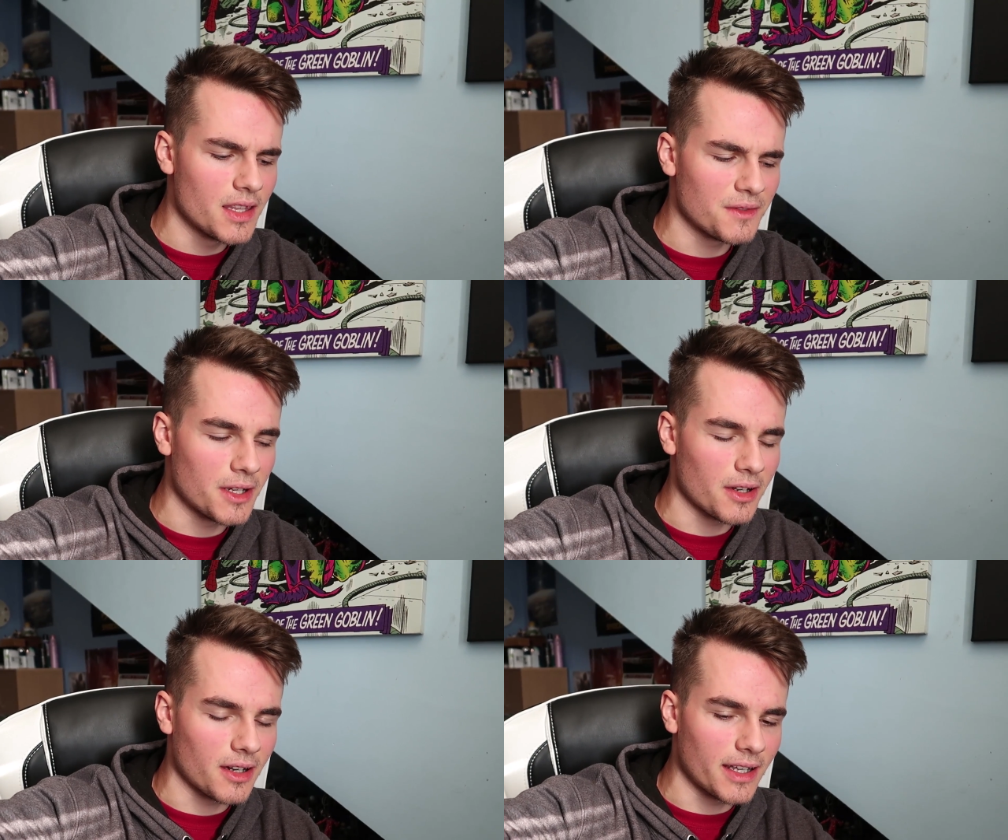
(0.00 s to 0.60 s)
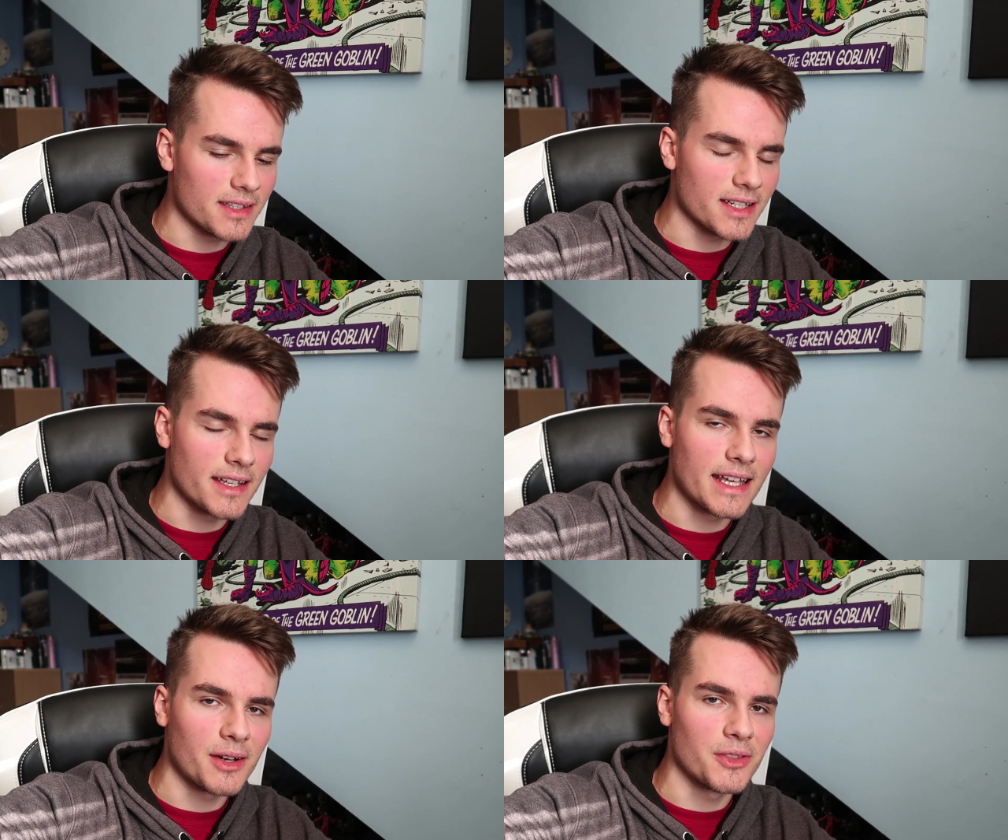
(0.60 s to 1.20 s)
this video kind of
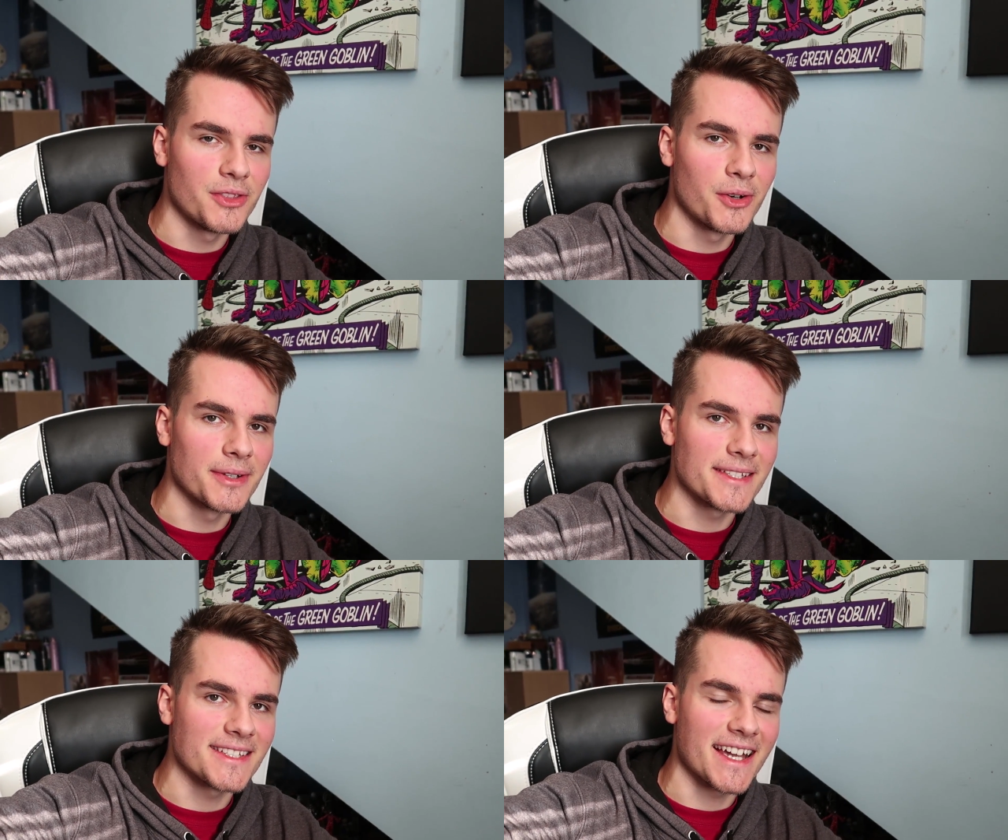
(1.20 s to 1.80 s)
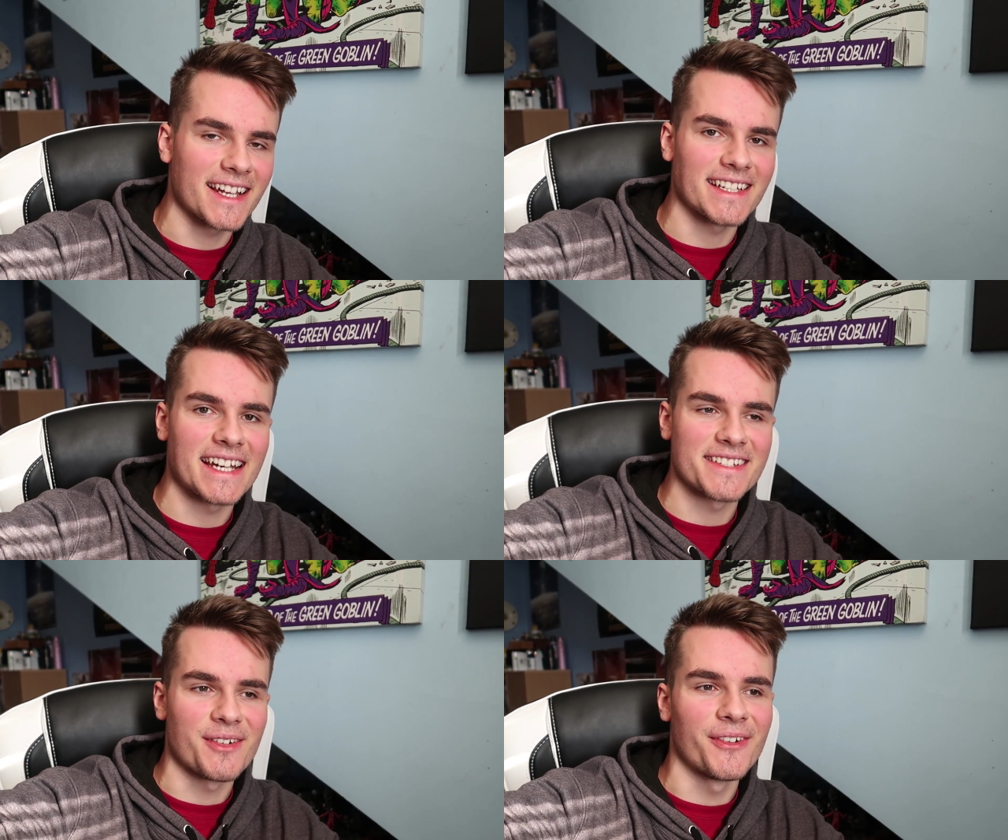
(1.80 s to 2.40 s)
turned out not exactly
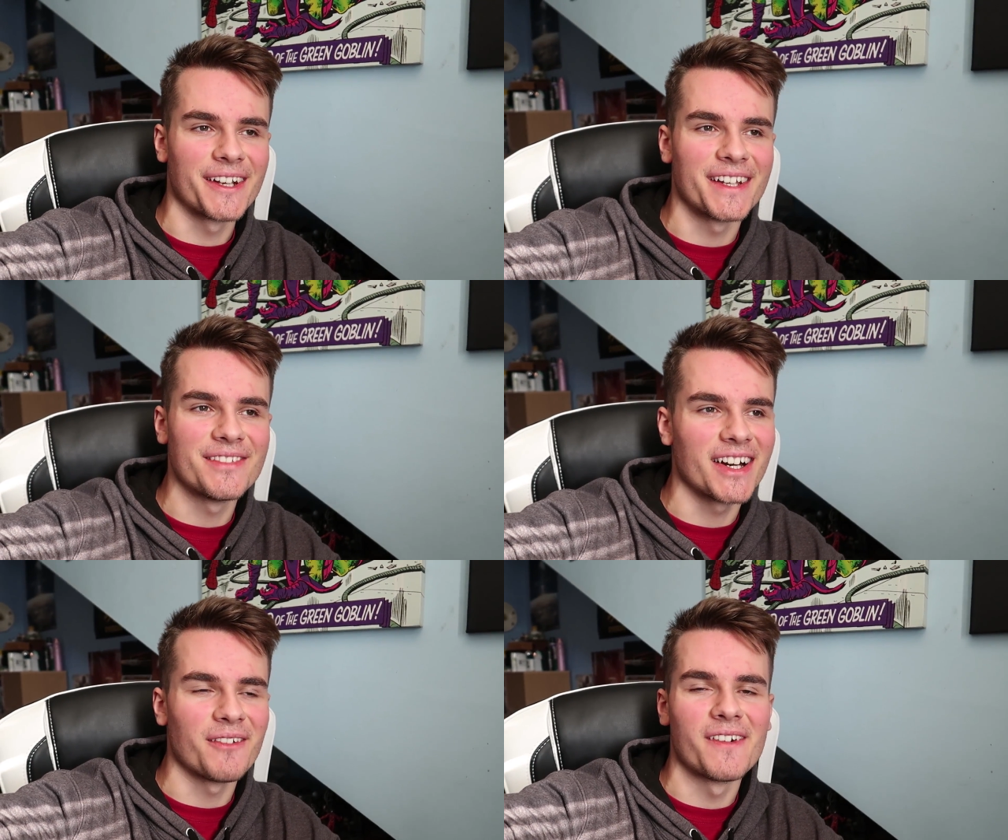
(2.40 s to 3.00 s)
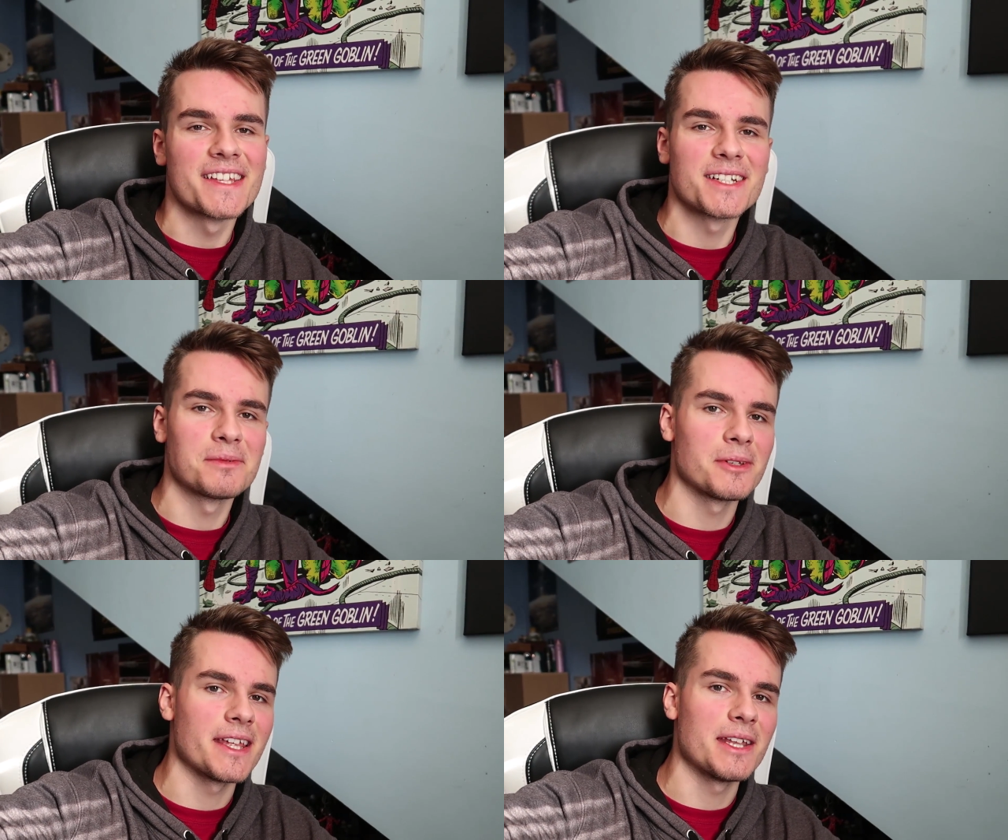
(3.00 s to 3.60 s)
as I wanted it, but I wanted to
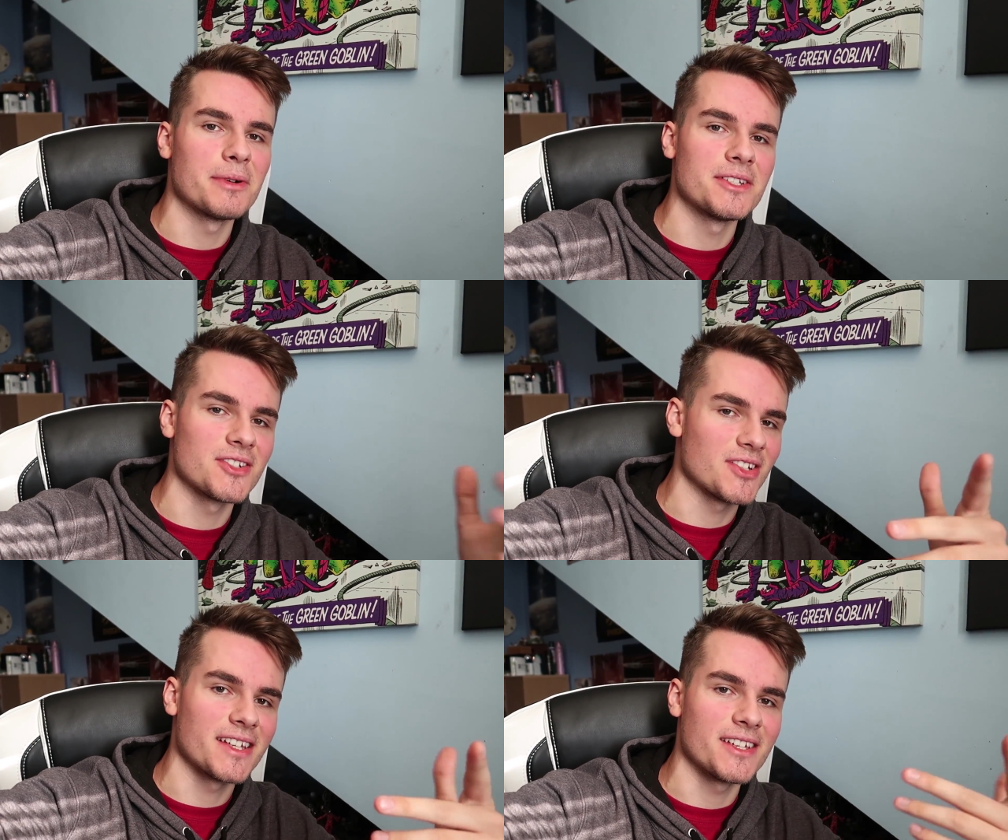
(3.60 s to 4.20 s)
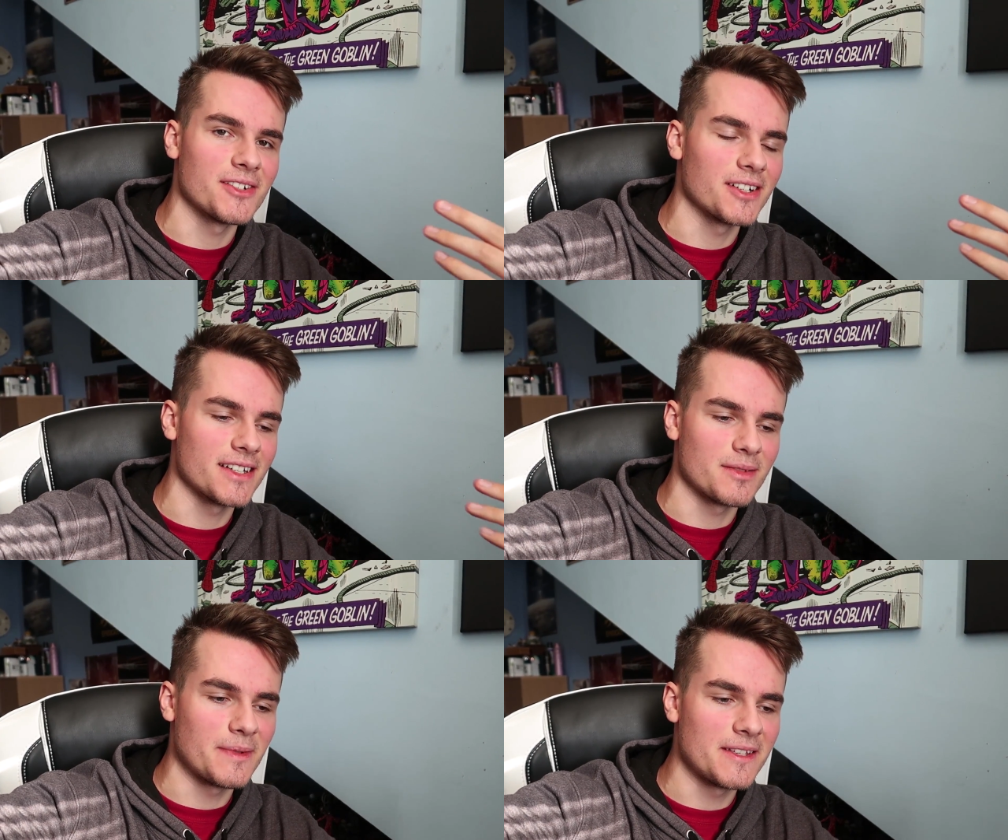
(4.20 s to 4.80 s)
upload it anyway just to get your
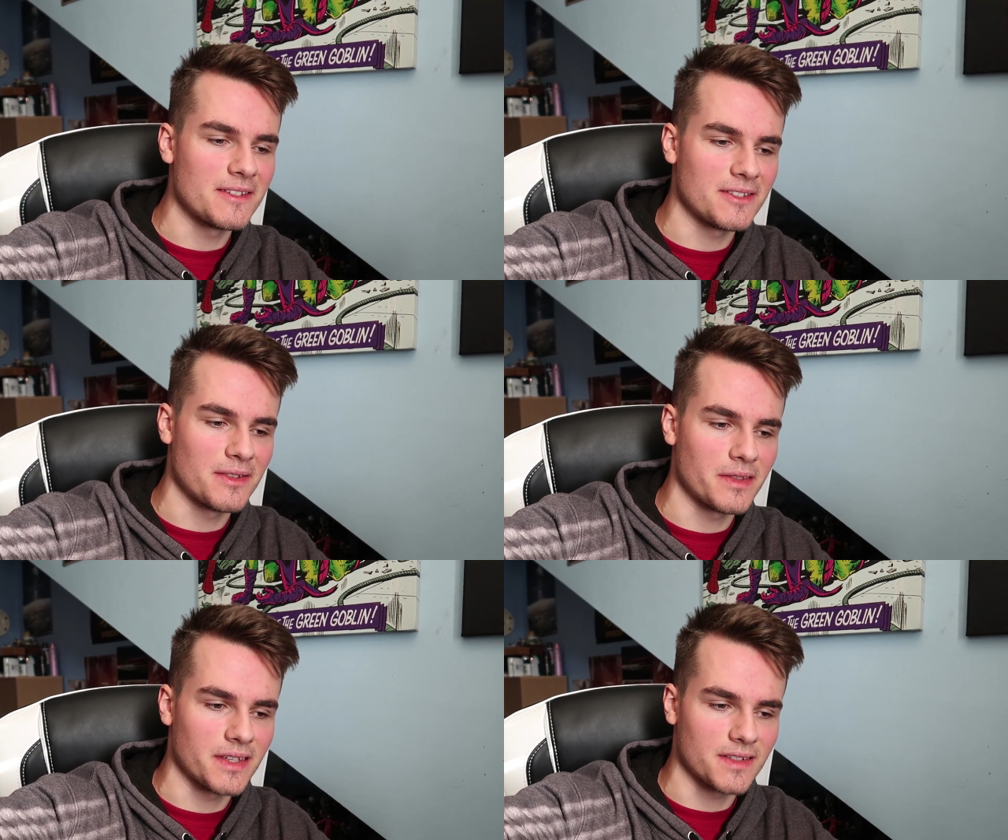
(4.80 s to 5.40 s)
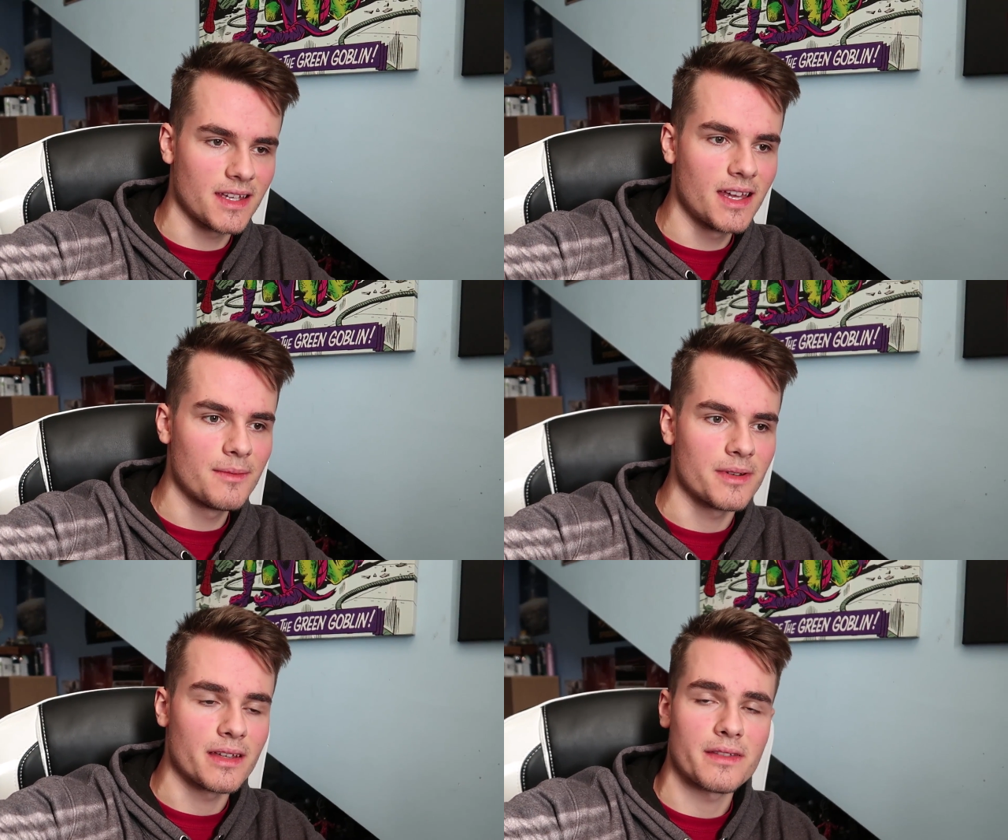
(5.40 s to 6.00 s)
guys' opinions on things.
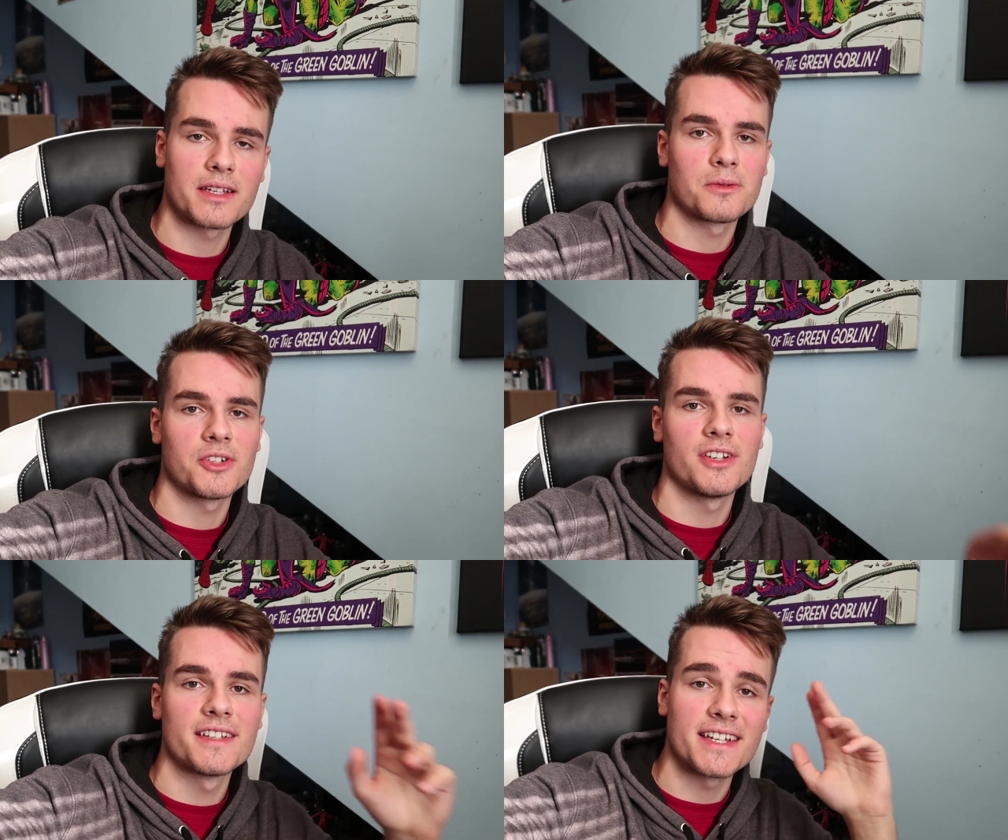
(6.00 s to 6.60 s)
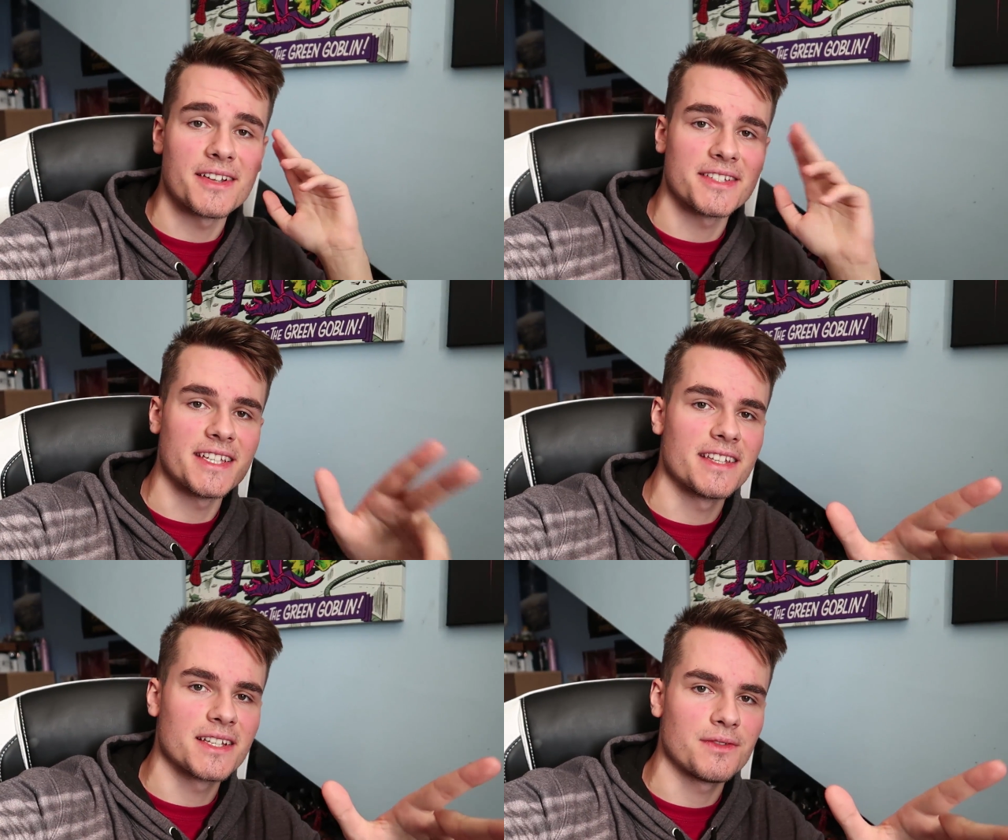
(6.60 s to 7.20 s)
But yeah, thanks for watching guys, and I'll see
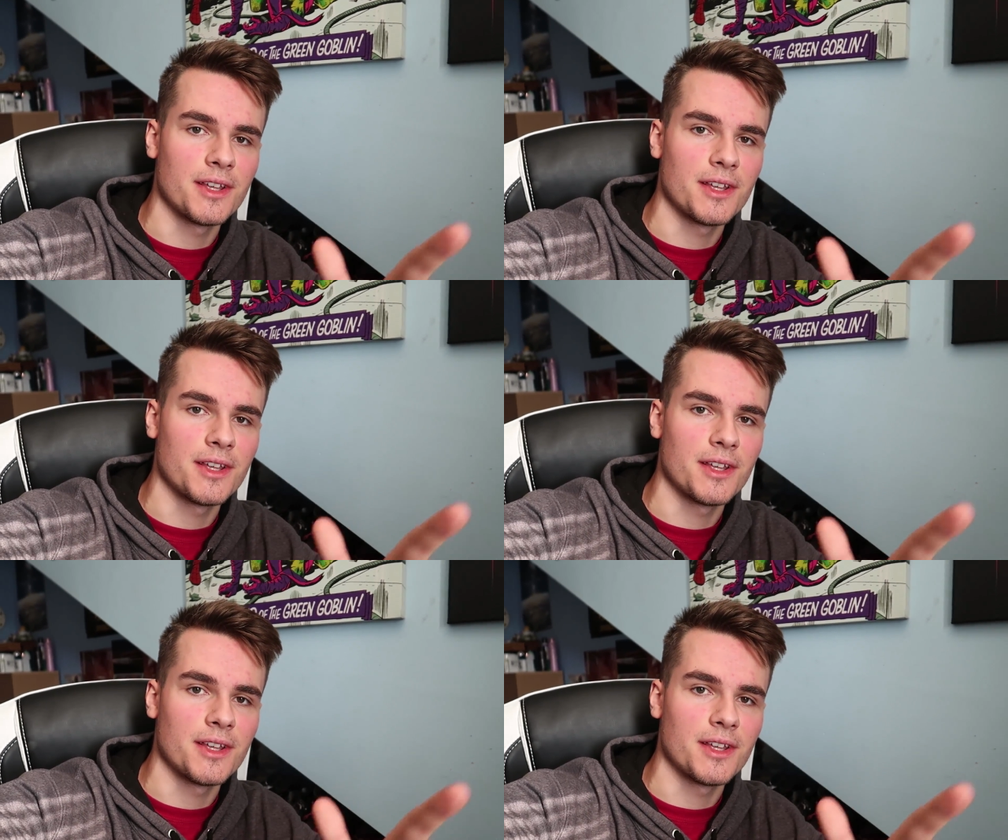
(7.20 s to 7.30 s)
you in the next